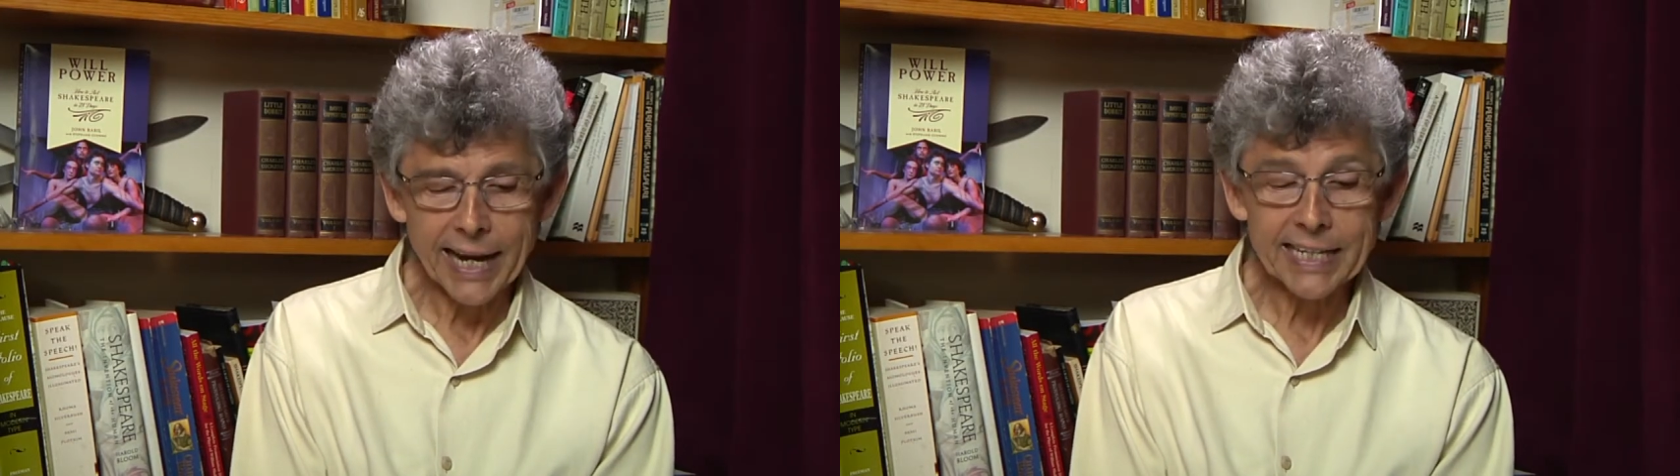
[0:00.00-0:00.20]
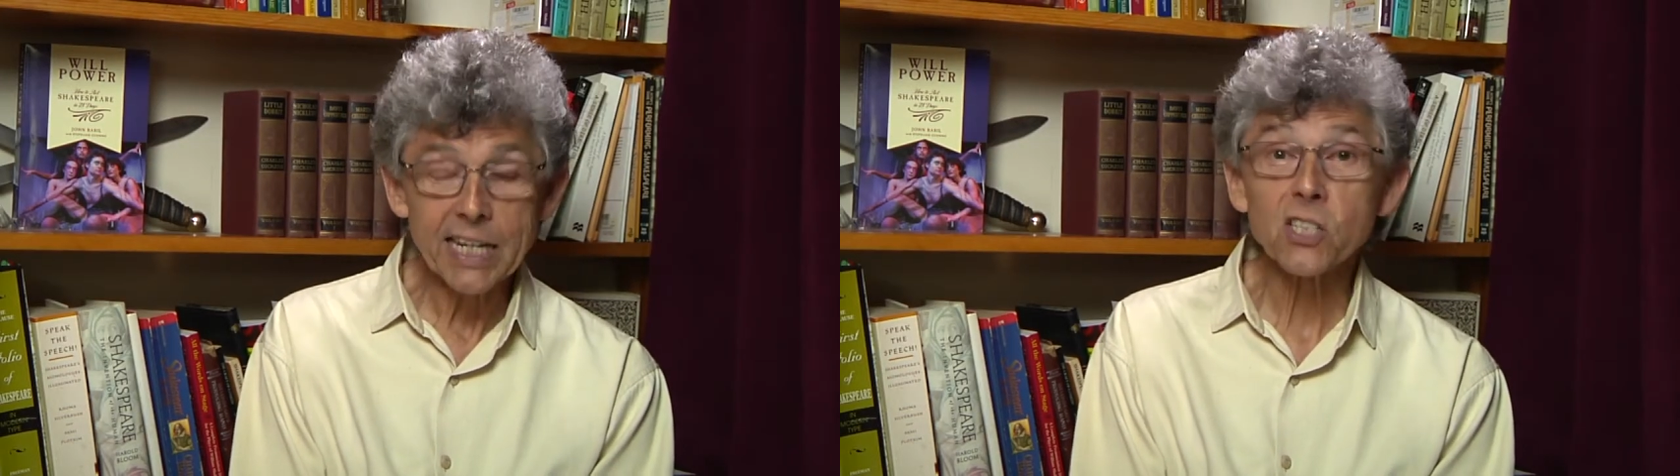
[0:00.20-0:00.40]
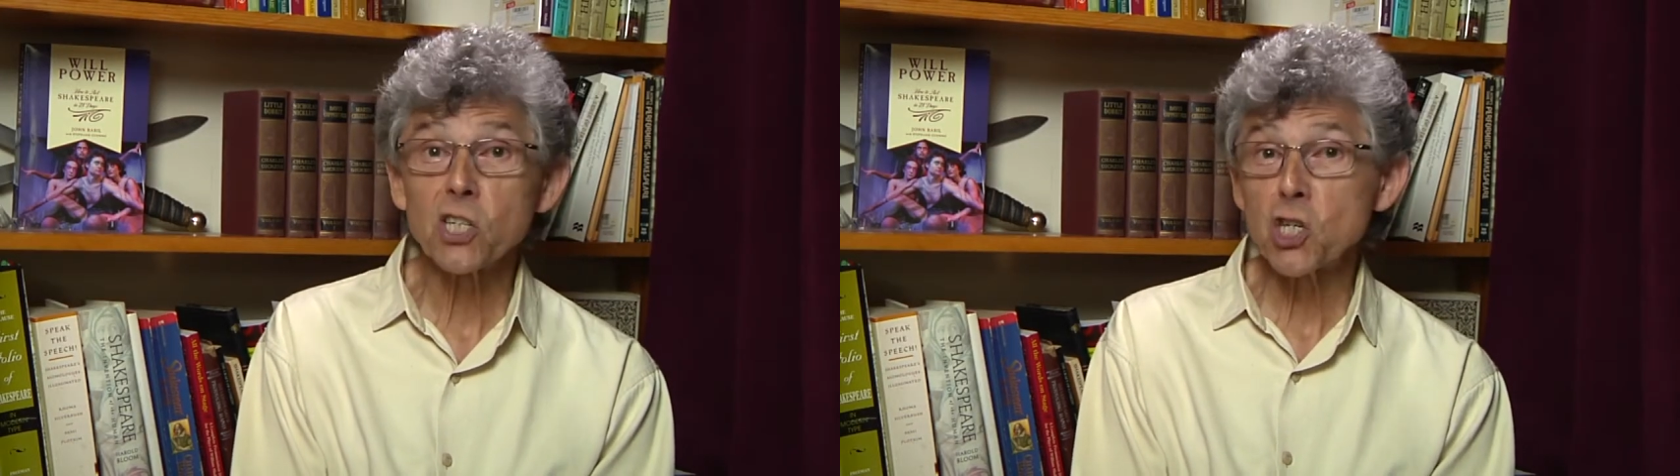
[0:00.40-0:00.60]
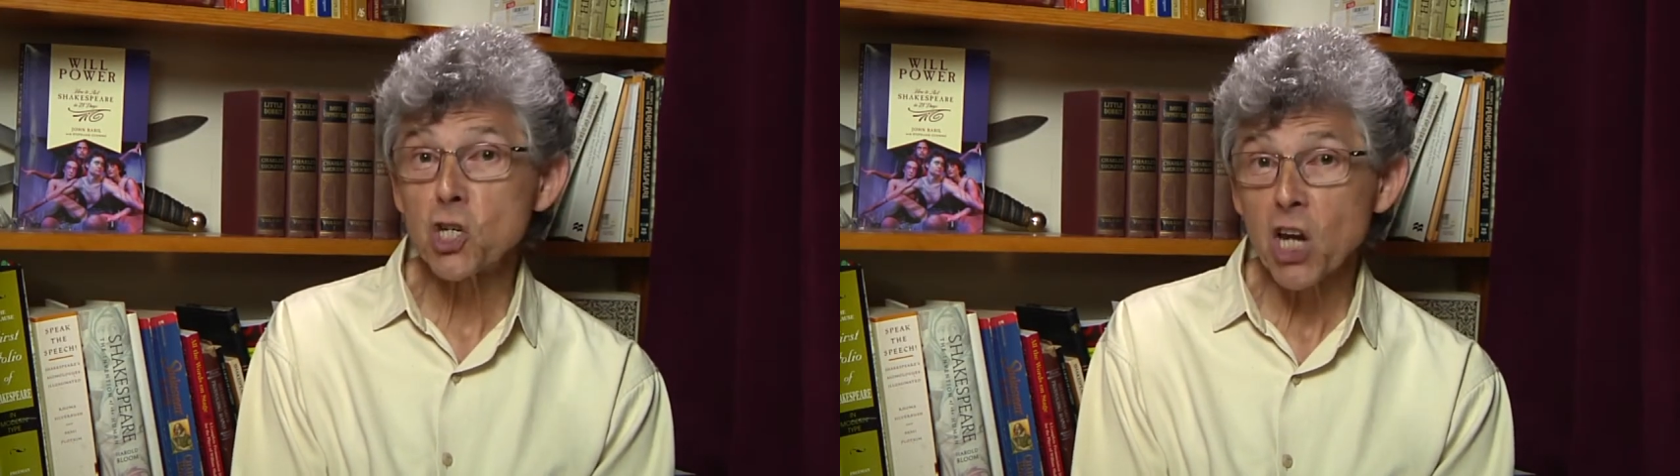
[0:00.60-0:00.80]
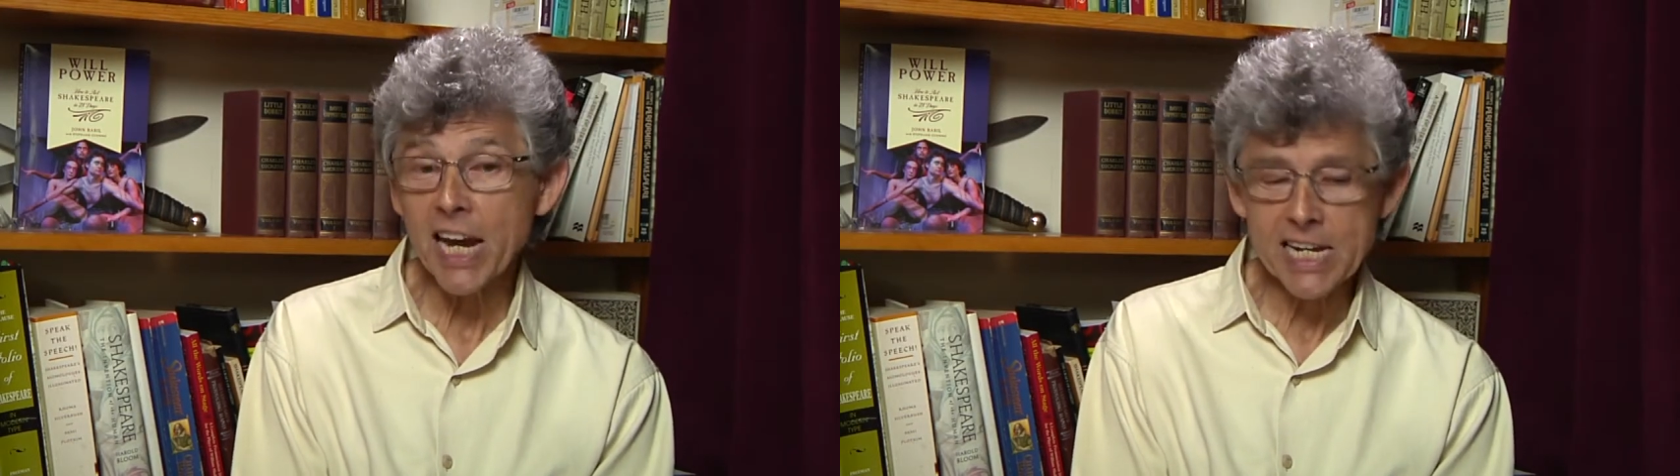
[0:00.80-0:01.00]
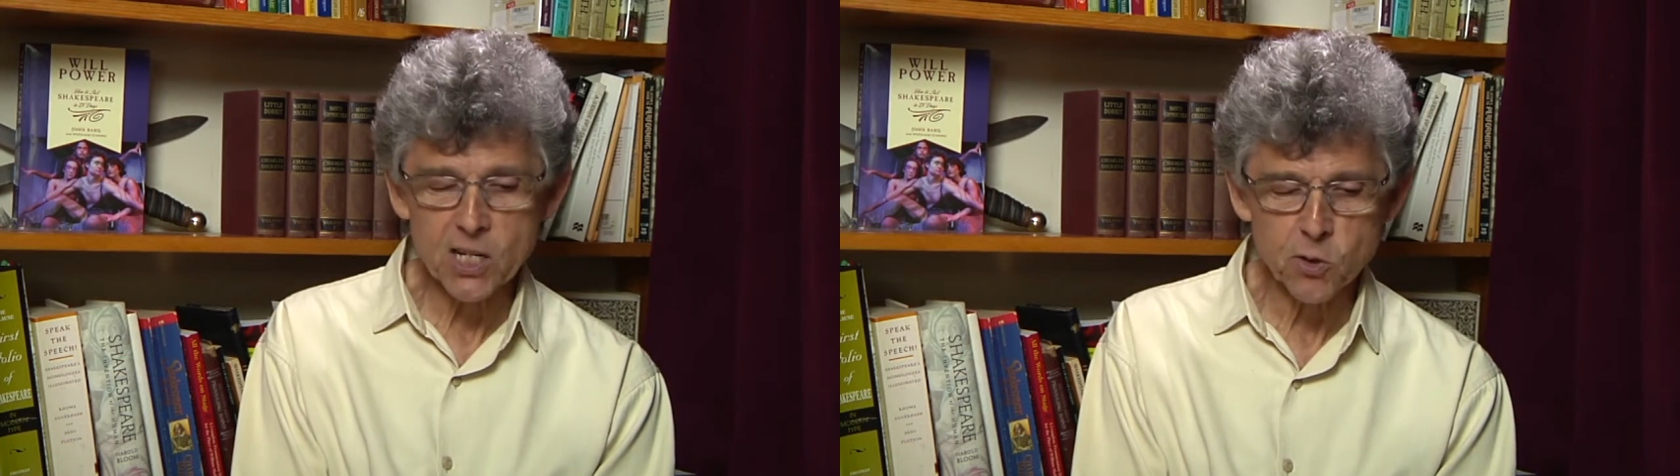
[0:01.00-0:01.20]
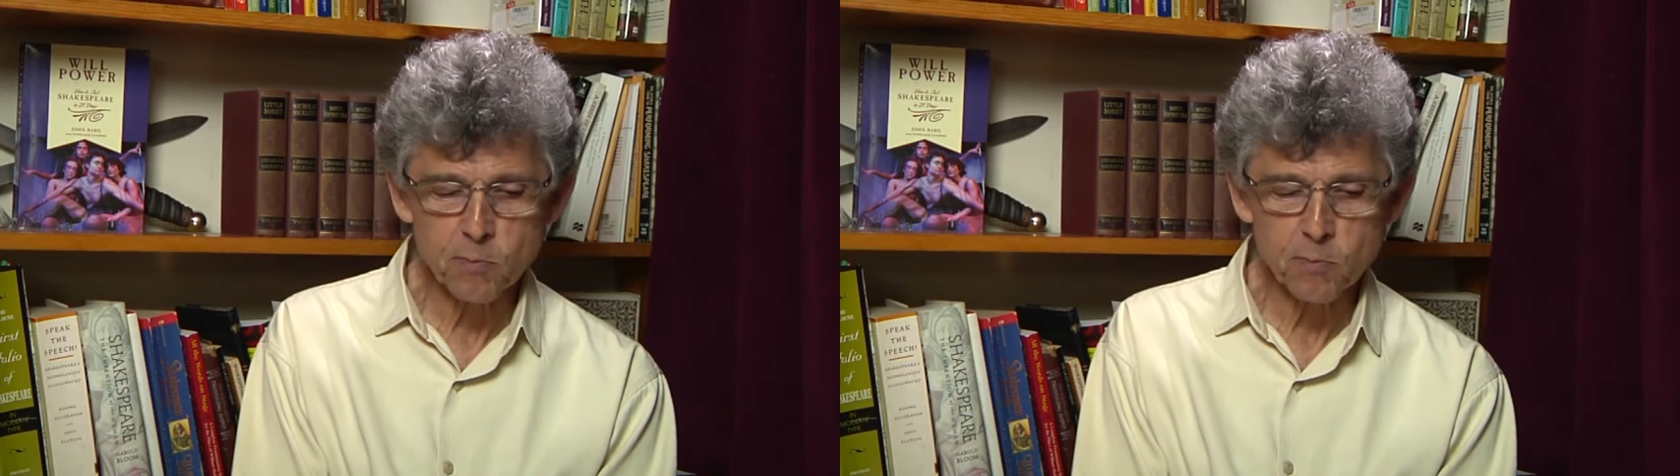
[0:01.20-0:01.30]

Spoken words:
And does it change